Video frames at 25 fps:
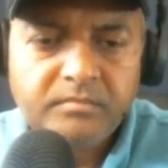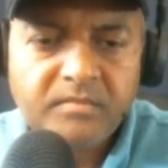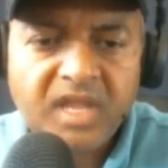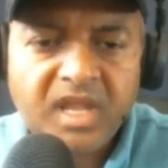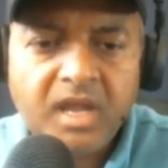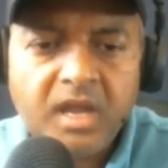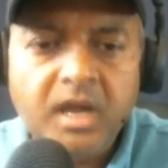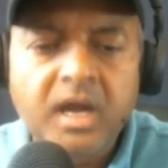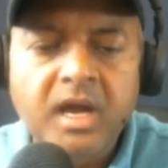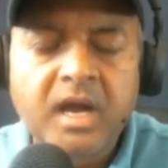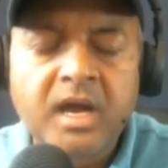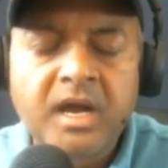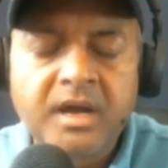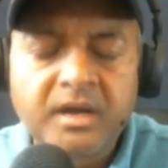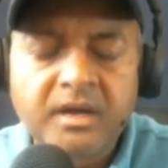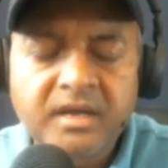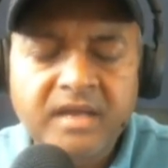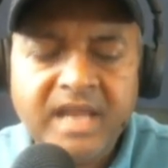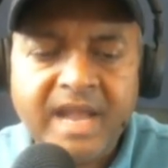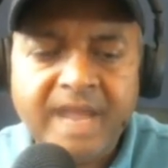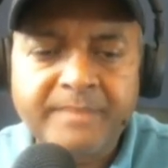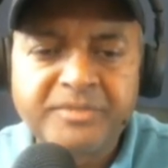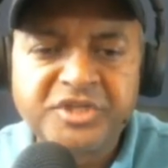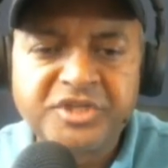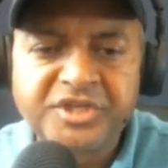
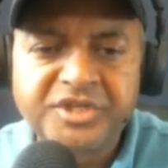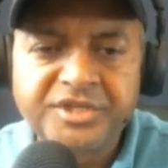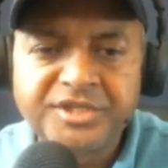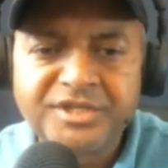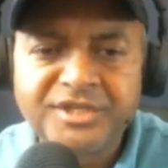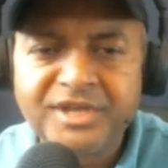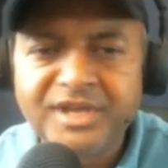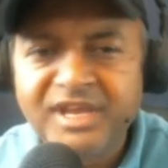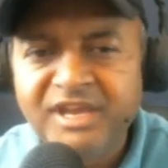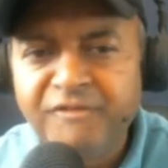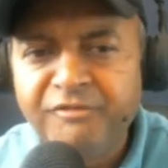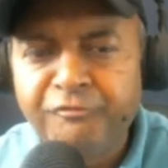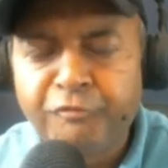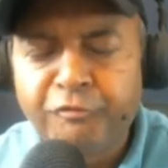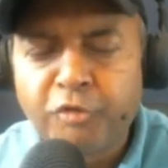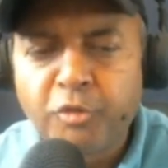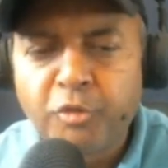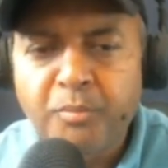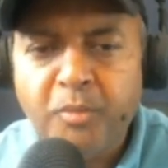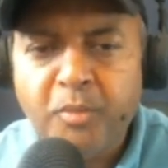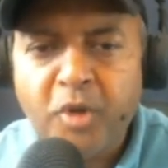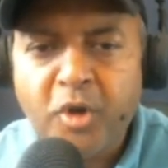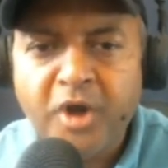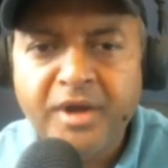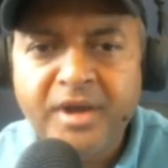captures the
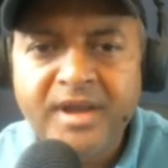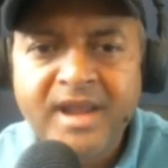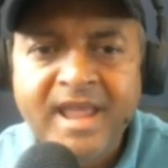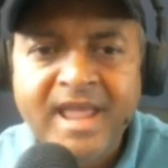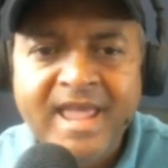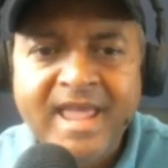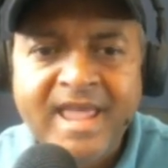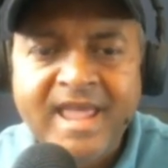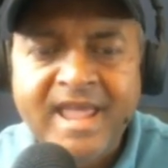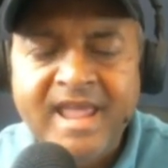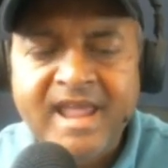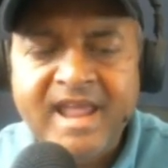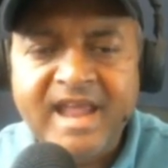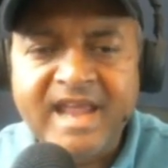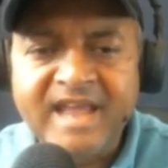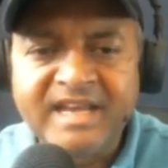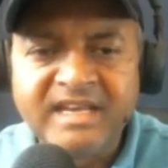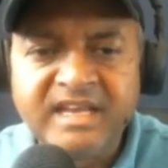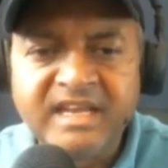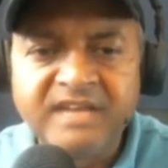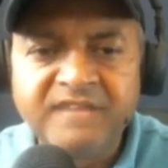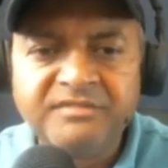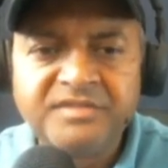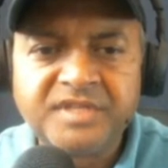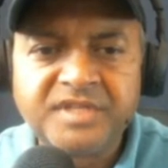e4 pawn
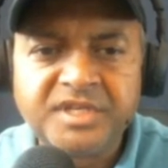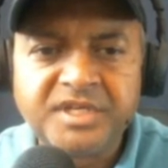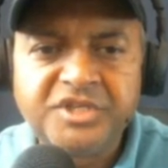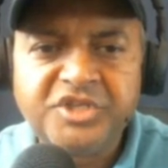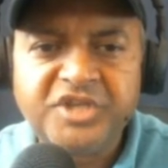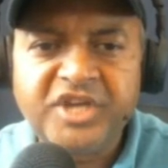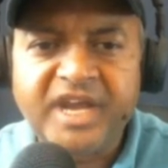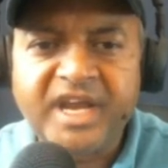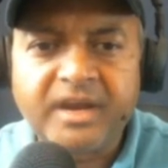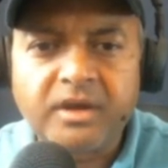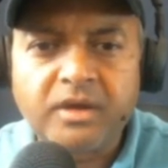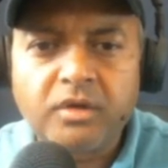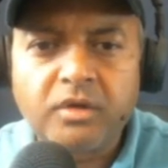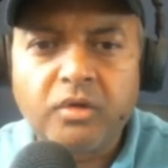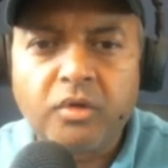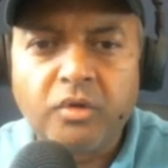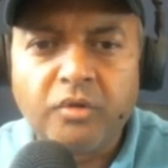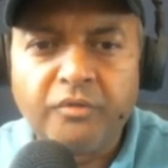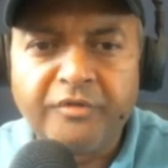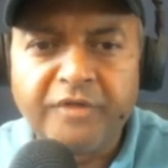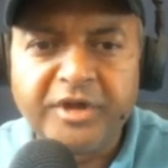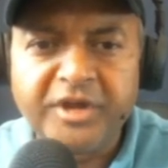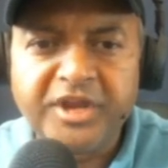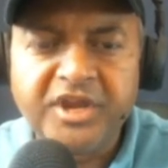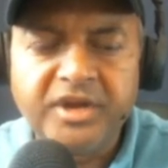and gives a check
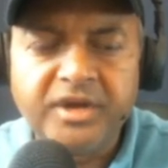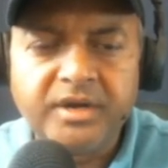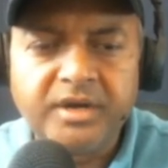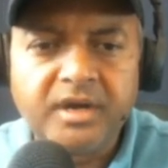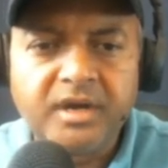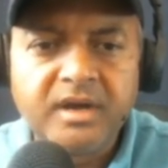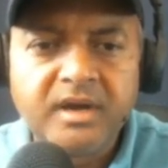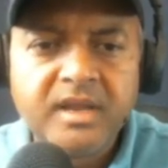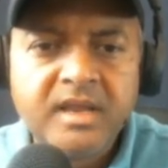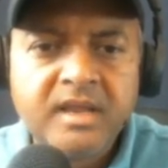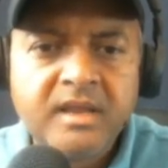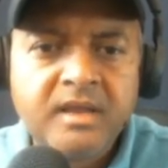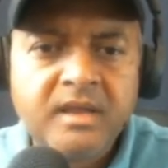over here.